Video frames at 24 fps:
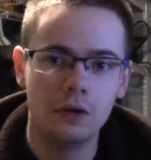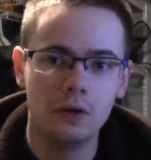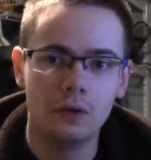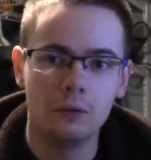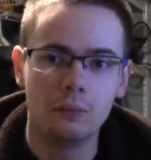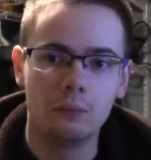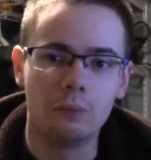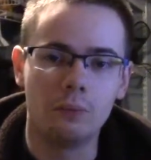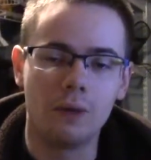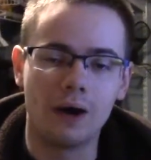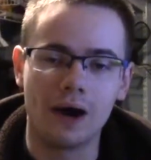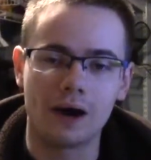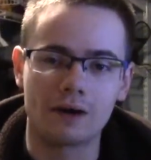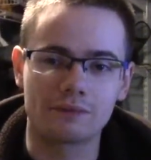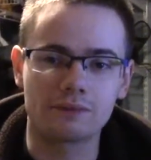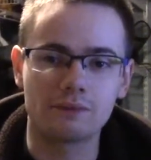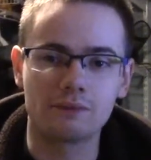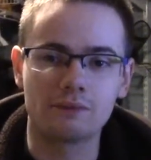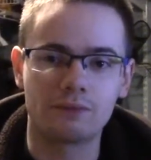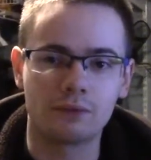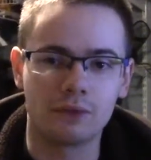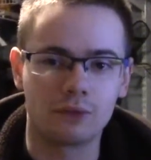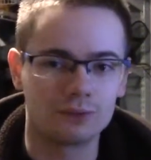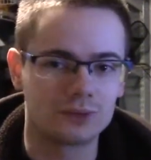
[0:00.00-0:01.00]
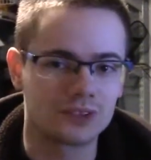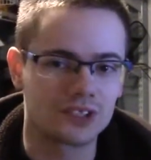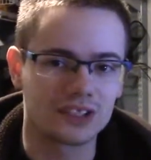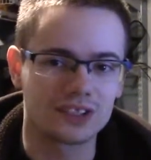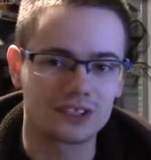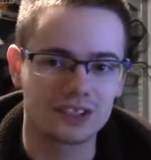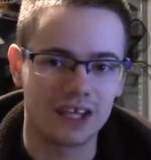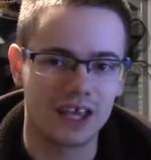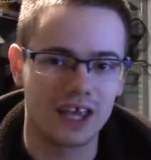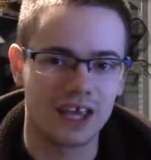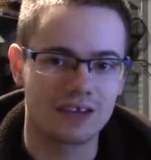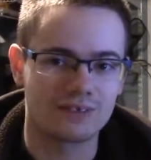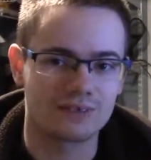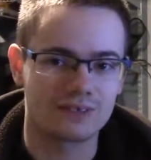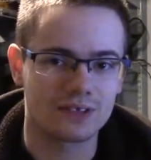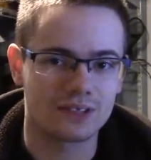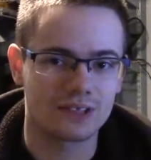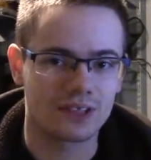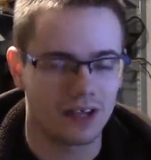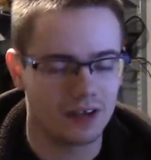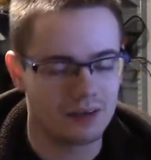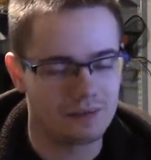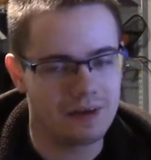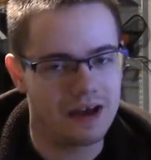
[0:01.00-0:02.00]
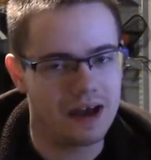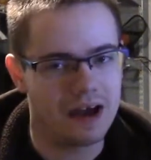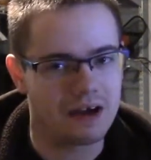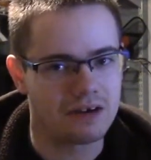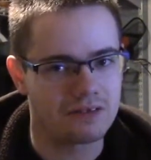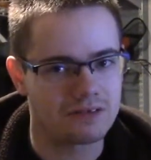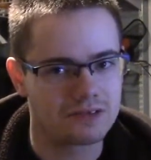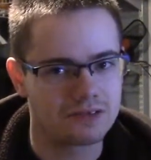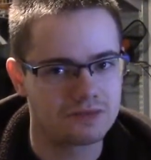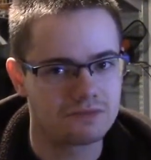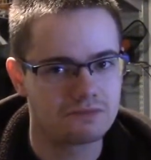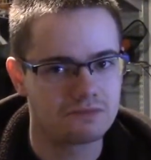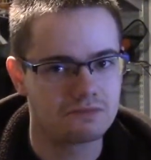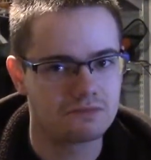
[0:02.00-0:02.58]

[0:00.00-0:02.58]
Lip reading: Marvel films that's ever come out.